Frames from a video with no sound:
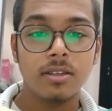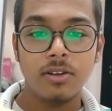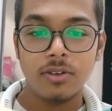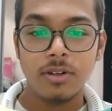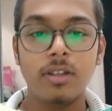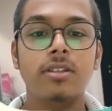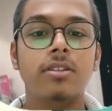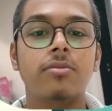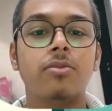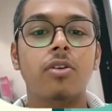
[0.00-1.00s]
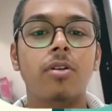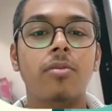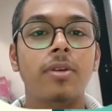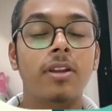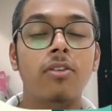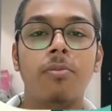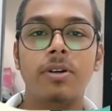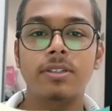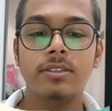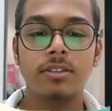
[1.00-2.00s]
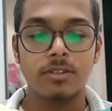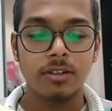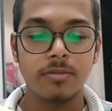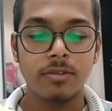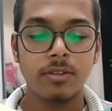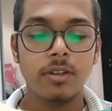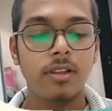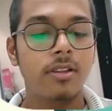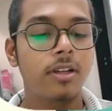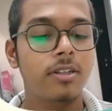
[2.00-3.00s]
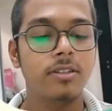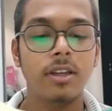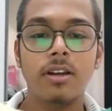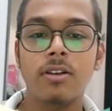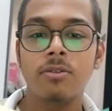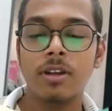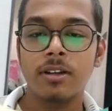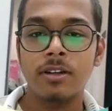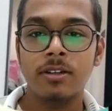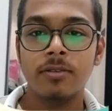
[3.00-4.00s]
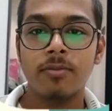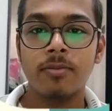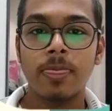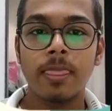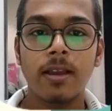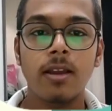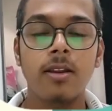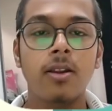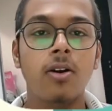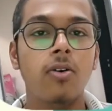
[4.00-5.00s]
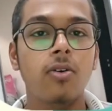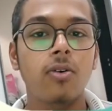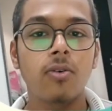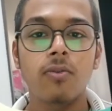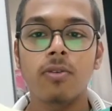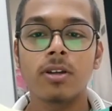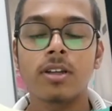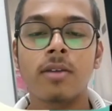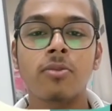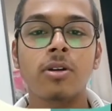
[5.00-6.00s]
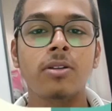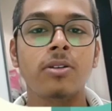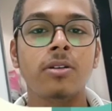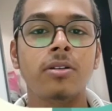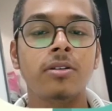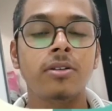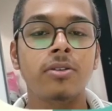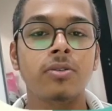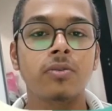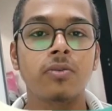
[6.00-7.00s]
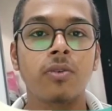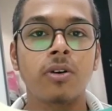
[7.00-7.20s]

synchronization problem in operating systems. Let's take a look at it. Now, first I am going to introduce